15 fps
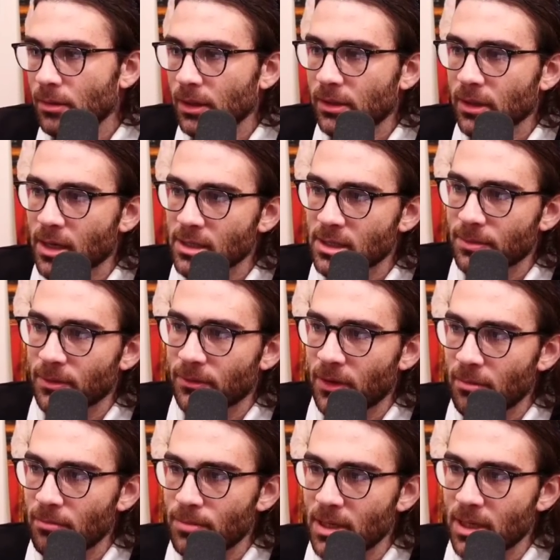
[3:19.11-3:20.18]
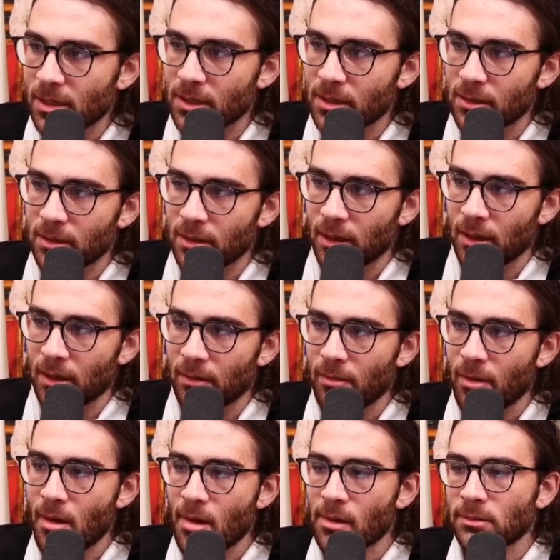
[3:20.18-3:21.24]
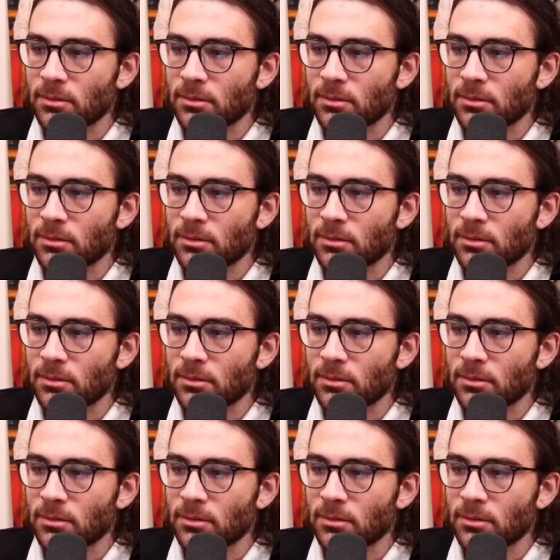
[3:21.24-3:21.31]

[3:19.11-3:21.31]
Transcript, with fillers: The concept of him being a, a